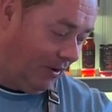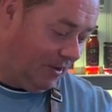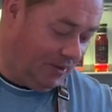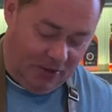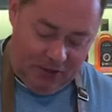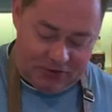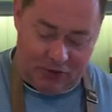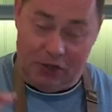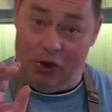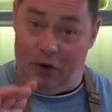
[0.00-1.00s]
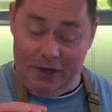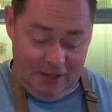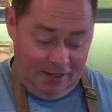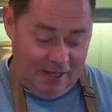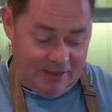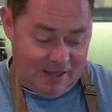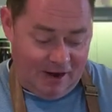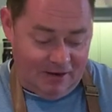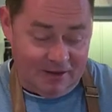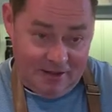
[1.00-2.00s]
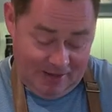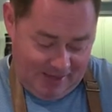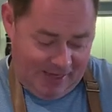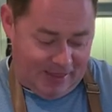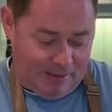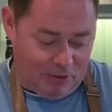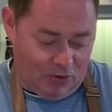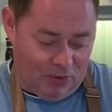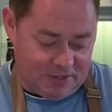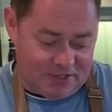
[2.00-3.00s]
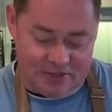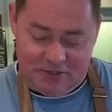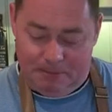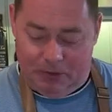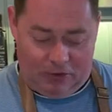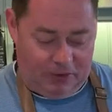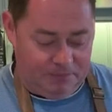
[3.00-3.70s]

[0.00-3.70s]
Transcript: So the oil in there, and then, of course, some butter.